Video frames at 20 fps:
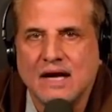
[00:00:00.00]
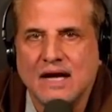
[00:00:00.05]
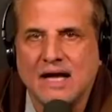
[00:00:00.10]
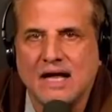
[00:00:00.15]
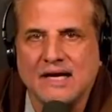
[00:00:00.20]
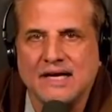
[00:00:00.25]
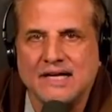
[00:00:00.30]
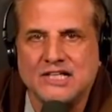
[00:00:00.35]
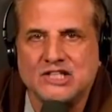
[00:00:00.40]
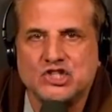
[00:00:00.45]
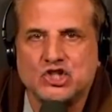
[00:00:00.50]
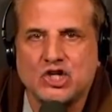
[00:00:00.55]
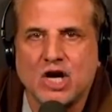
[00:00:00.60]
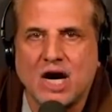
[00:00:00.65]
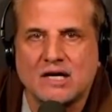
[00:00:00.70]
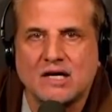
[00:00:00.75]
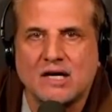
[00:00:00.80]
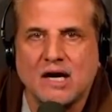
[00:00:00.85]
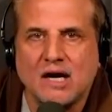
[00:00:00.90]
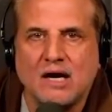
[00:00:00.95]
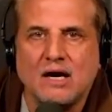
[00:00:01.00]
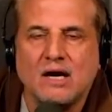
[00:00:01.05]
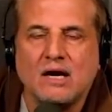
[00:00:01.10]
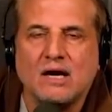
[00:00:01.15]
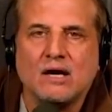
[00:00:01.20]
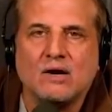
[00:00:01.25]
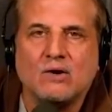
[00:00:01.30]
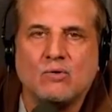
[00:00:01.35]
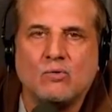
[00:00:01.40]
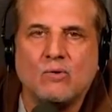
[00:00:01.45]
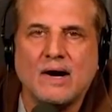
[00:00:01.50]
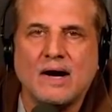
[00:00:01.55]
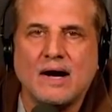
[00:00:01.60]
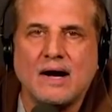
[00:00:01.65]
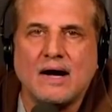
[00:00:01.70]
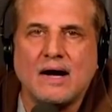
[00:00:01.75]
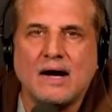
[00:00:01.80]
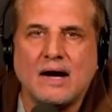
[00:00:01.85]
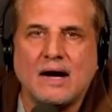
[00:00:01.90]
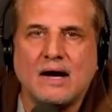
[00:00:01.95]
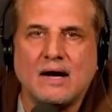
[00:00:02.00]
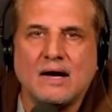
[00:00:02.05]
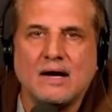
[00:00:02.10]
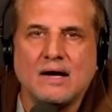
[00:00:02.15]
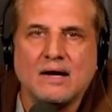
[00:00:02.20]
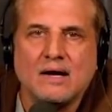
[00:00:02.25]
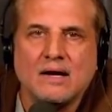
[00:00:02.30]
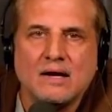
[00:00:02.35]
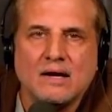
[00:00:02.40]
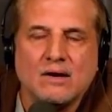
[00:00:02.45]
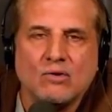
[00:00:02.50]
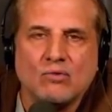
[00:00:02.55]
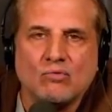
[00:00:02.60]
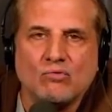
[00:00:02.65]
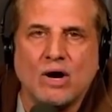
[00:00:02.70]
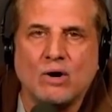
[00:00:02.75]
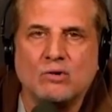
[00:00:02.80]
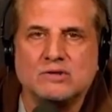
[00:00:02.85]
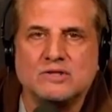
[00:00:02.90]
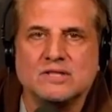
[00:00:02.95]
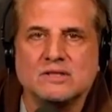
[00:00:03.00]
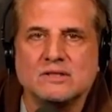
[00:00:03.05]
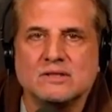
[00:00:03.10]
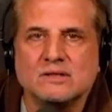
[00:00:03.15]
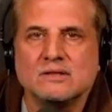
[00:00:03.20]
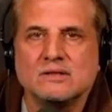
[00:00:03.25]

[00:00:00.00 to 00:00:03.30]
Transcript: Lee Shaka wrote.